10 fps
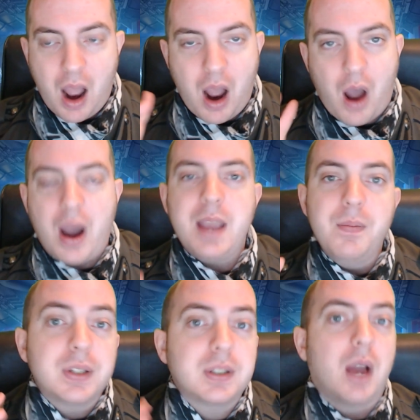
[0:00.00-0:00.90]
I am
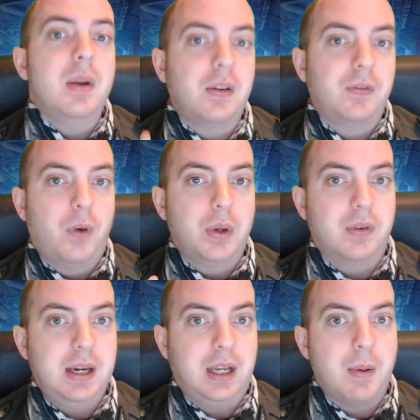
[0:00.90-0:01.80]
so looking forward to
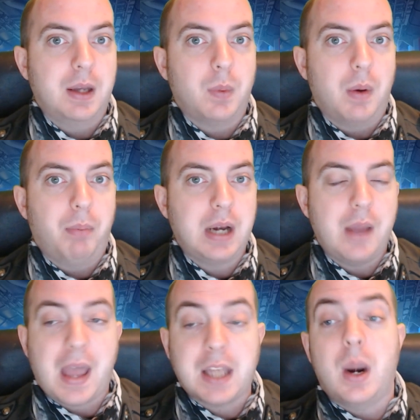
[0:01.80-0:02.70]
Arena Commander
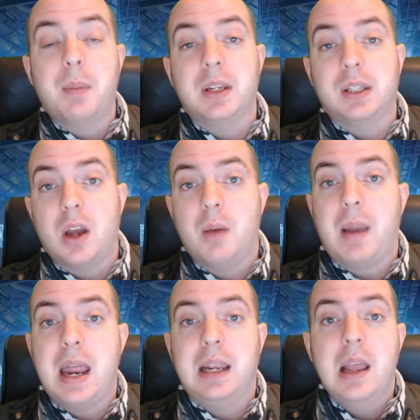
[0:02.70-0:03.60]
1.0. That's where I'm going to start
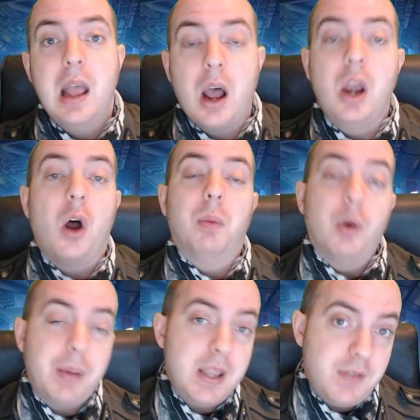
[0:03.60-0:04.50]
playing a lot
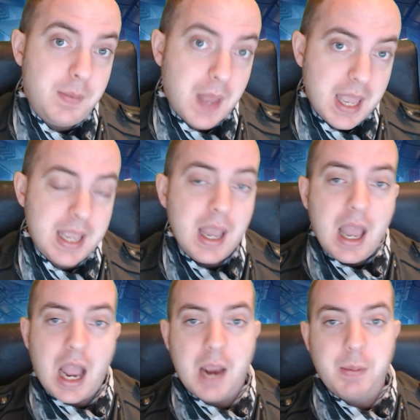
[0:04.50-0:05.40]
more PvP. I'm